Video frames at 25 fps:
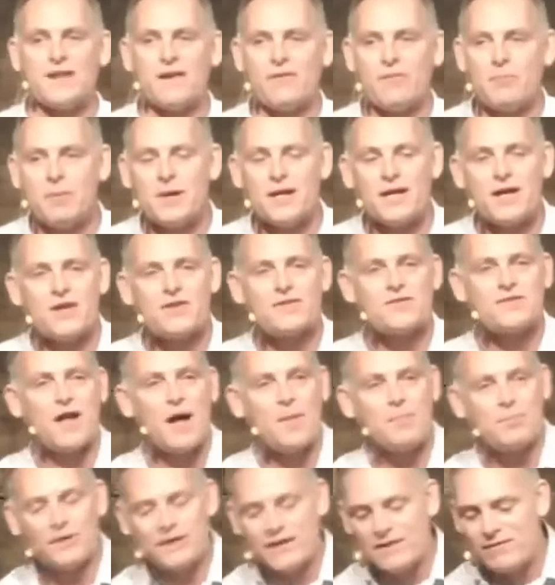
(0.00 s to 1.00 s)
and everybody else
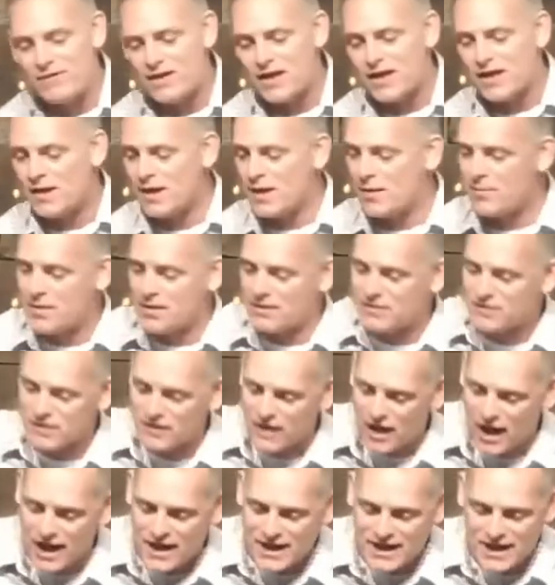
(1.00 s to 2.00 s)
not believing in him and
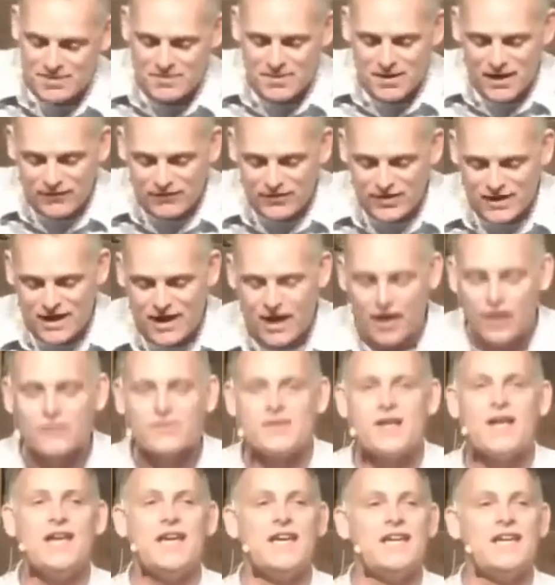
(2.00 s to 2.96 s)
denying him and everything else,